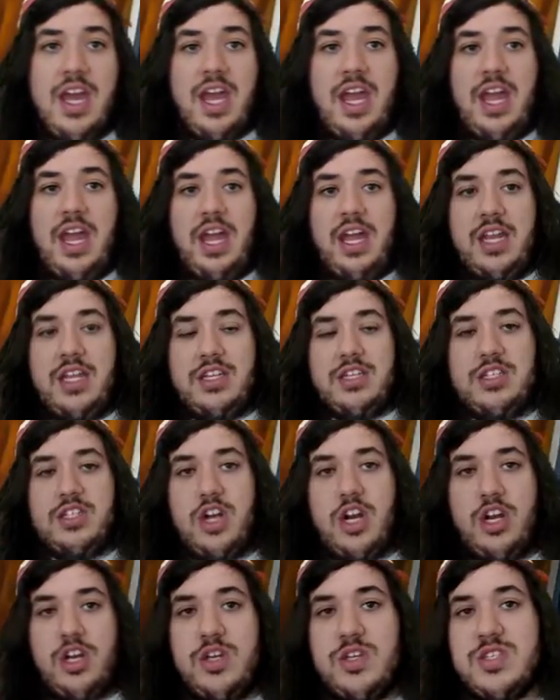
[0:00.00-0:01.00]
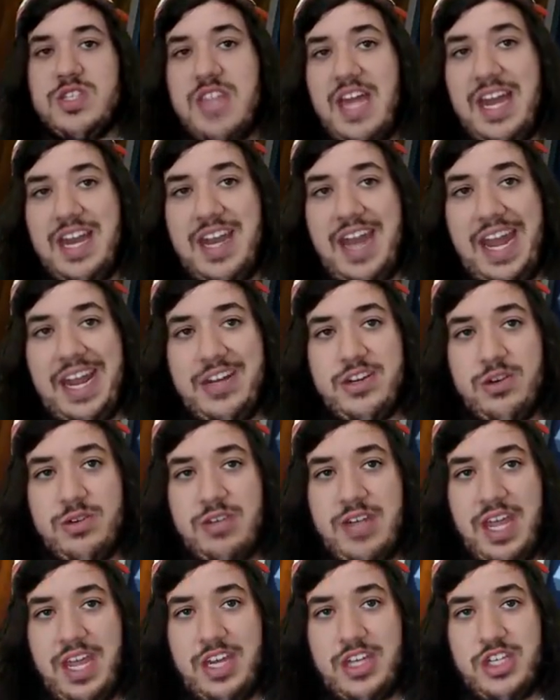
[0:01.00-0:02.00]
and start using that Nitro
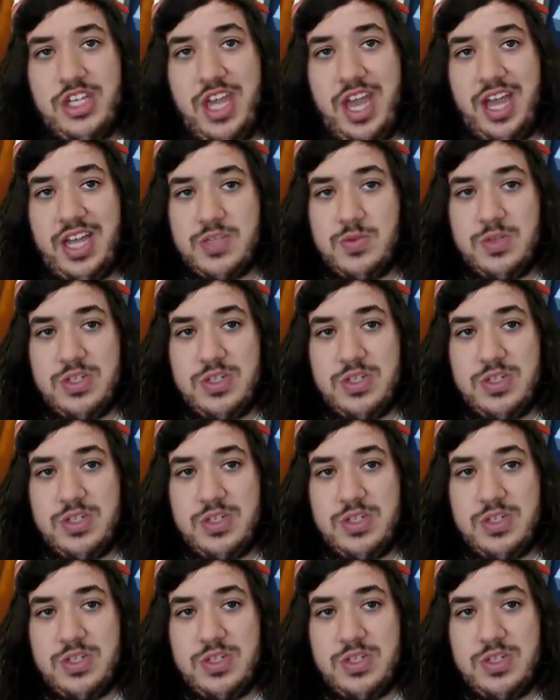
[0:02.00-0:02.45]
Tank GX.